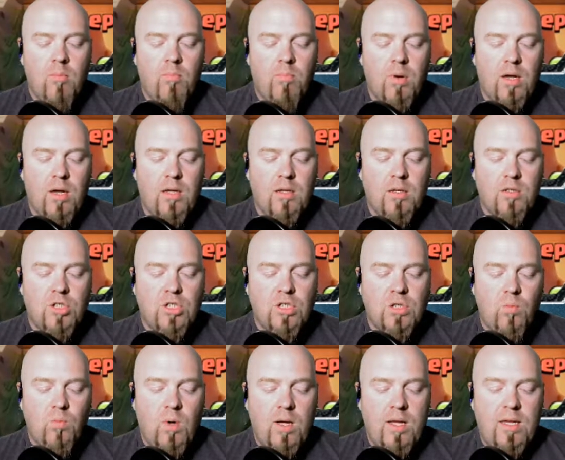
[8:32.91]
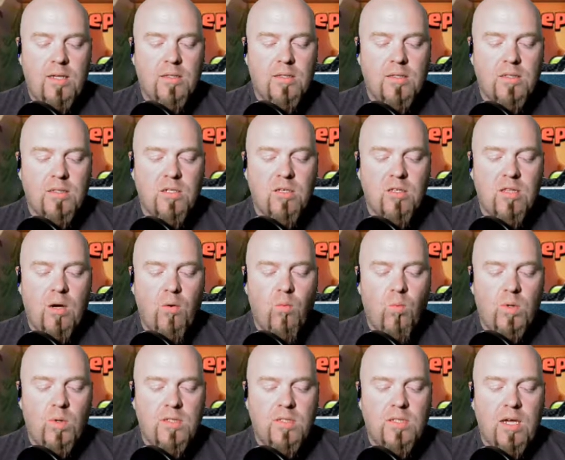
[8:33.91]
But she waits until that
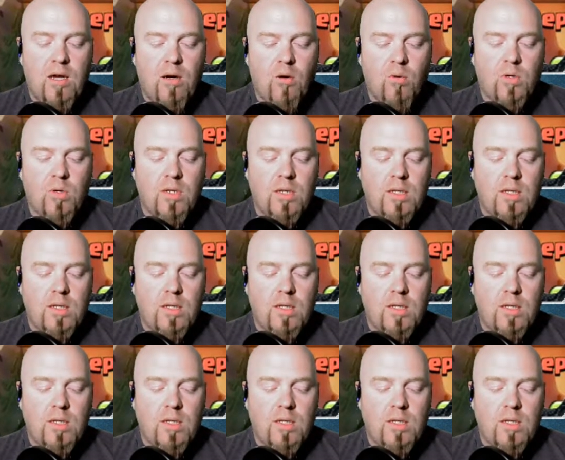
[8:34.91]
whiz tower